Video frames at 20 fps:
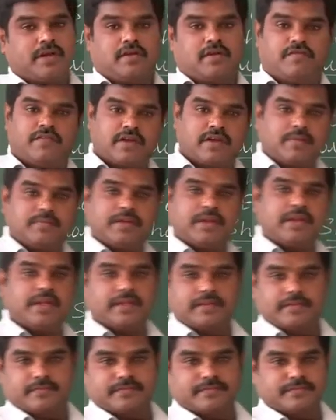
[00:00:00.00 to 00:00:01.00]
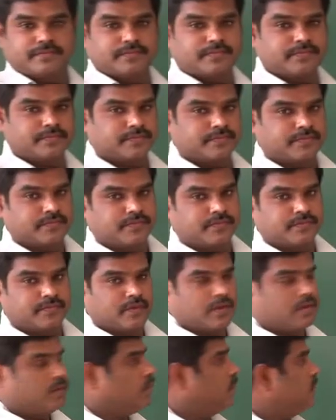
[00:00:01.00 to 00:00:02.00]
of a company.
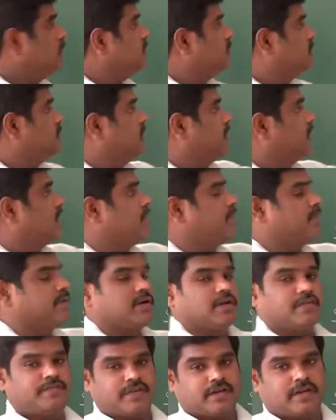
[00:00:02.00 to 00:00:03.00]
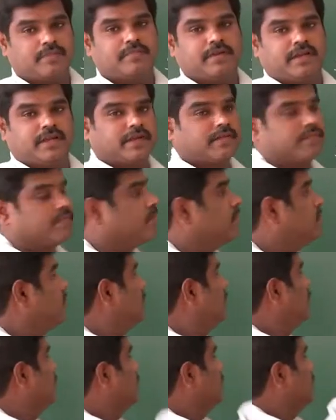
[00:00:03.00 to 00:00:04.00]
What is the share capital of a company?
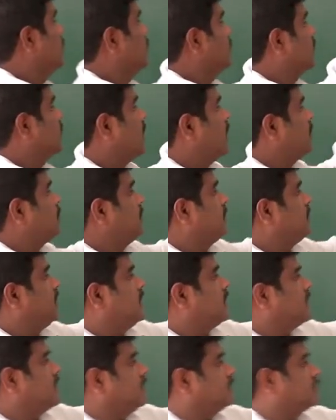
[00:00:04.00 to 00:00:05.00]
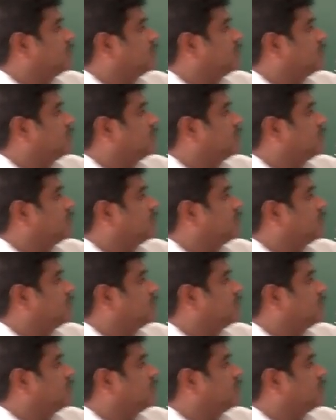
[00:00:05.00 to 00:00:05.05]
Capital raised